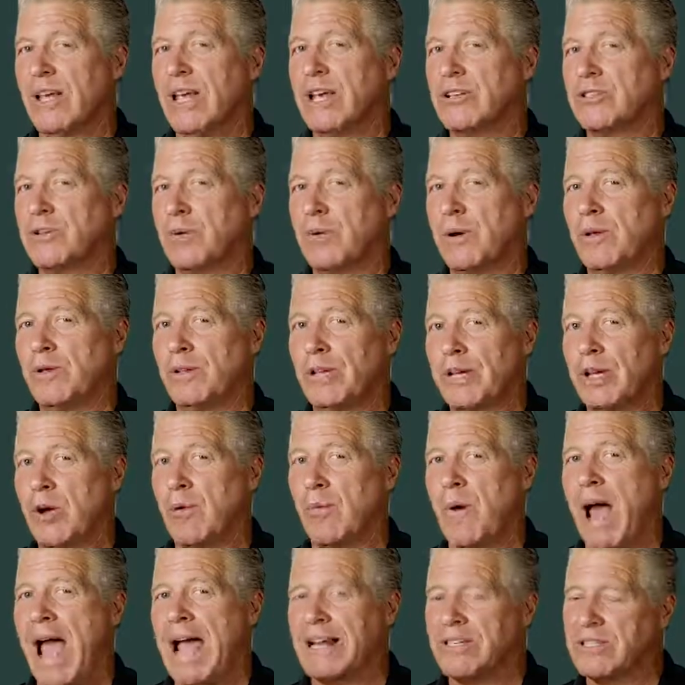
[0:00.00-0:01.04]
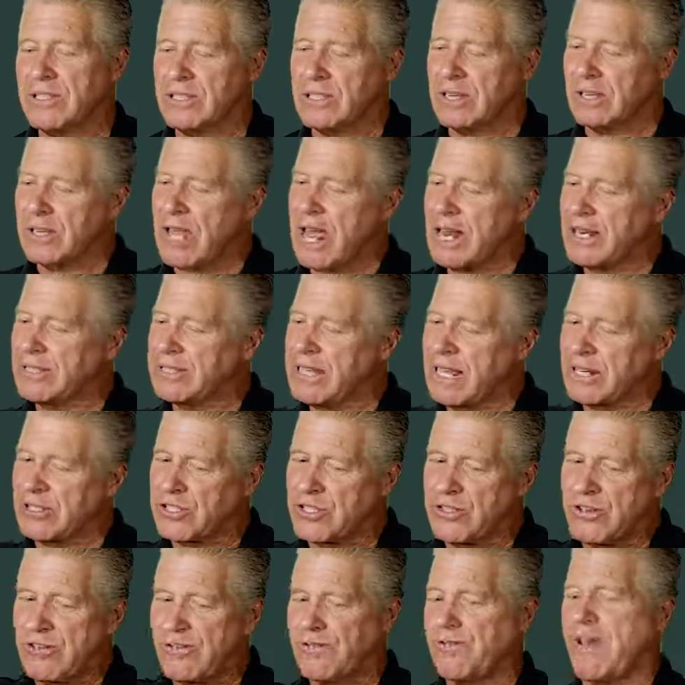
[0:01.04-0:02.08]
And so when we look at waxes, it kind of
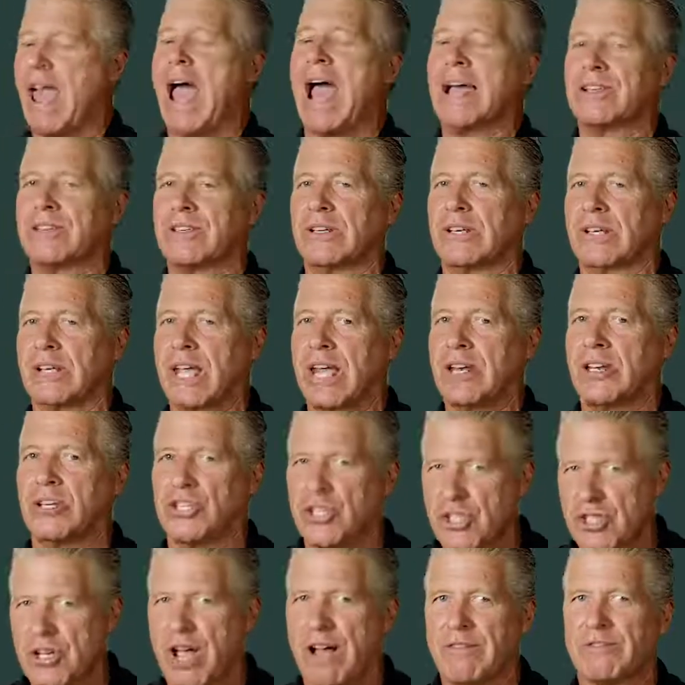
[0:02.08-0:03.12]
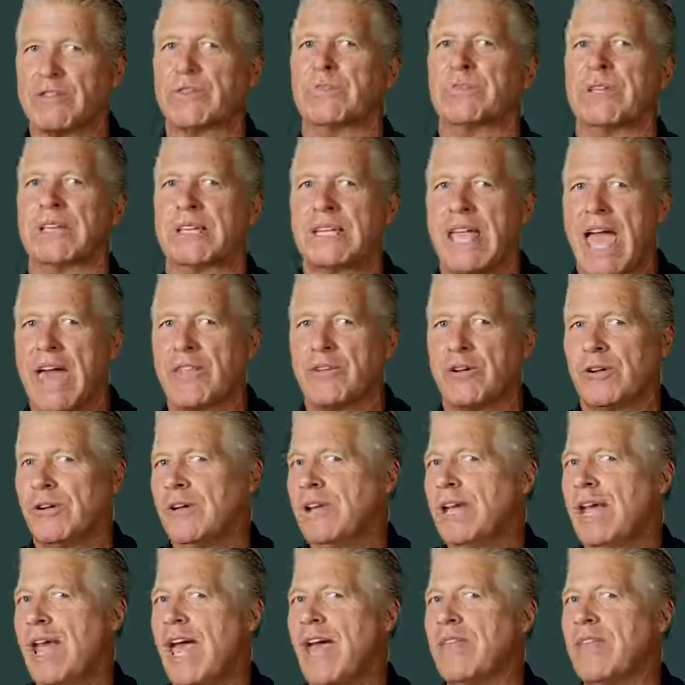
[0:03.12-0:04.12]
takes two fats and it kind of shoves them together.